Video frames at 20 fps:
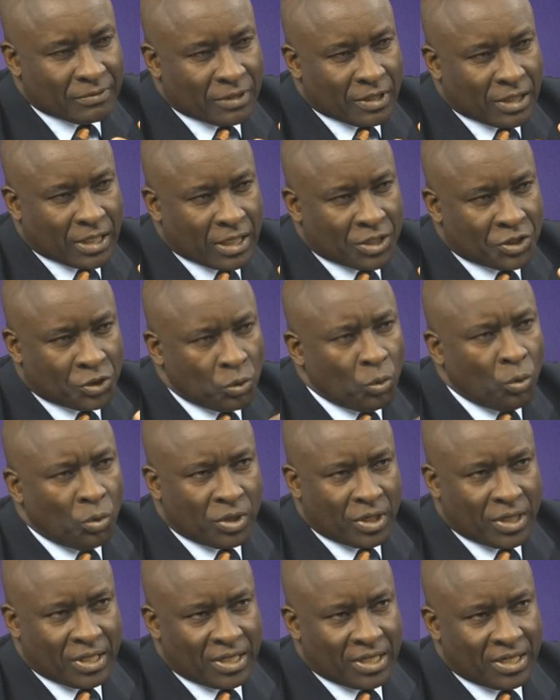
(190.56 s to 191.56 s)

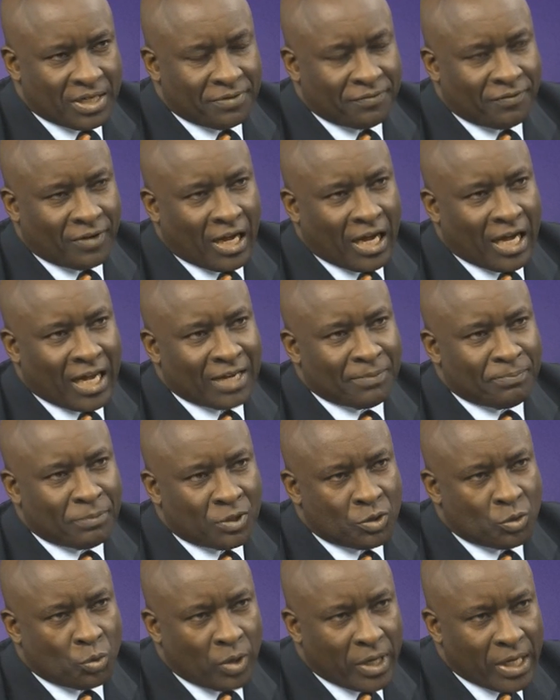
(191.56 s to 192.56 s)
shortened the divide
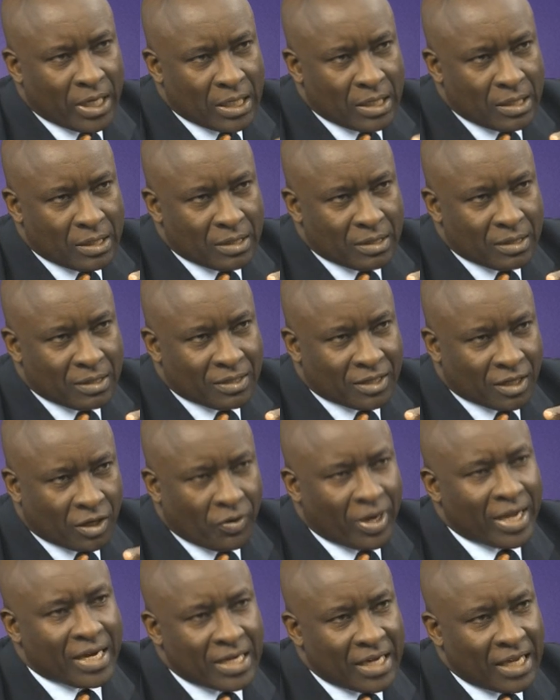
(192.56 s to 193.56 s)
between the
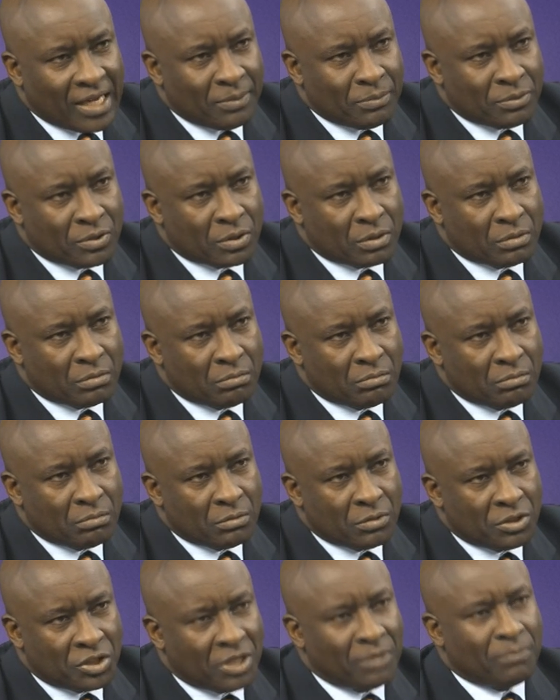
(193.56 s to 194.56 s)
great apes,
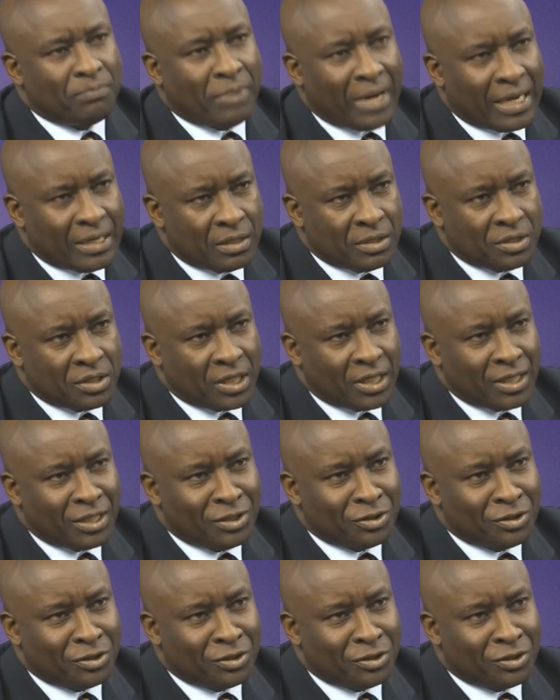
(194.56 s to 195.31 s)
chimpanzees,